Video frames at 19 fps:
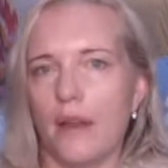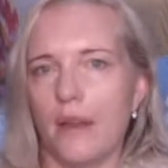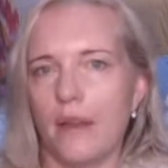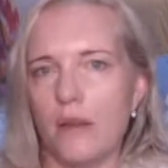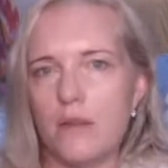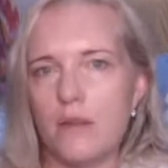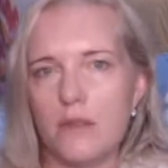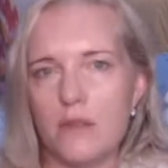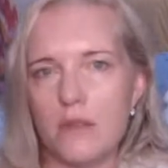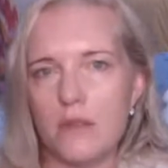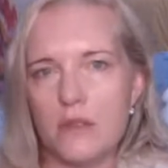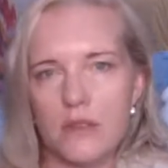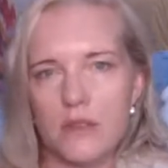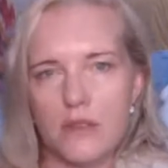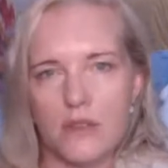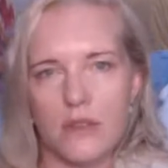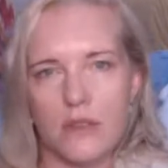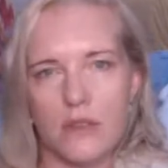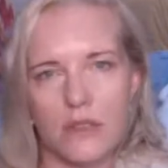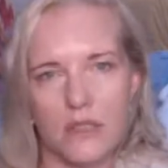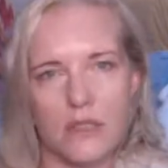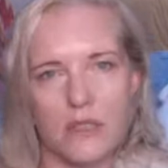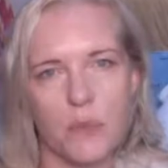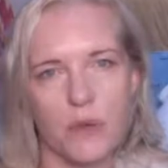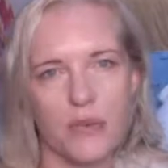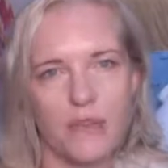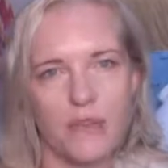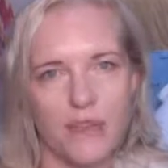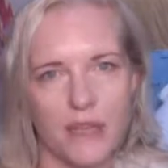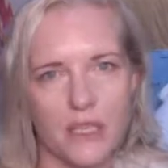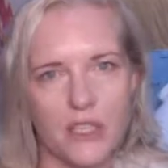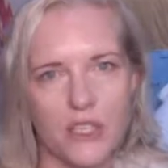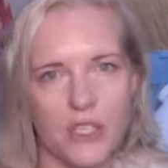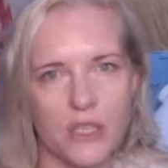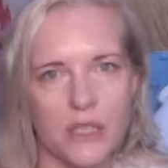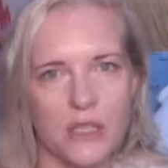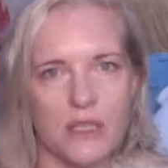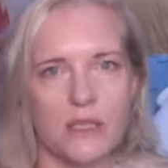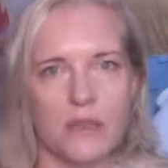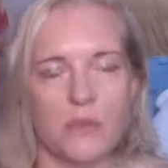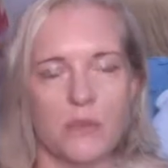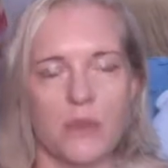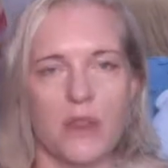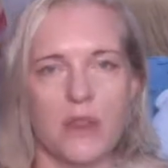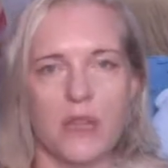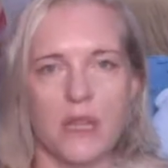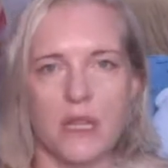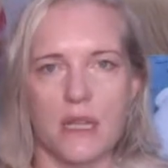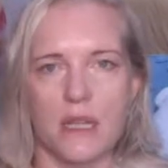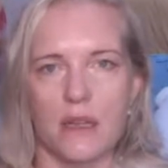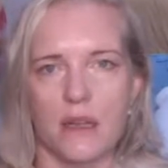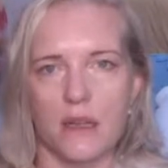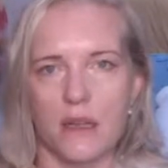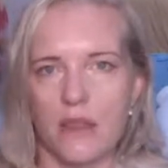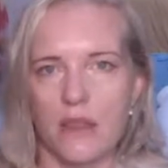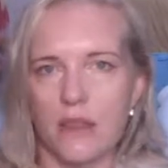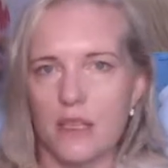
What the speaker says: This perfectionism thing,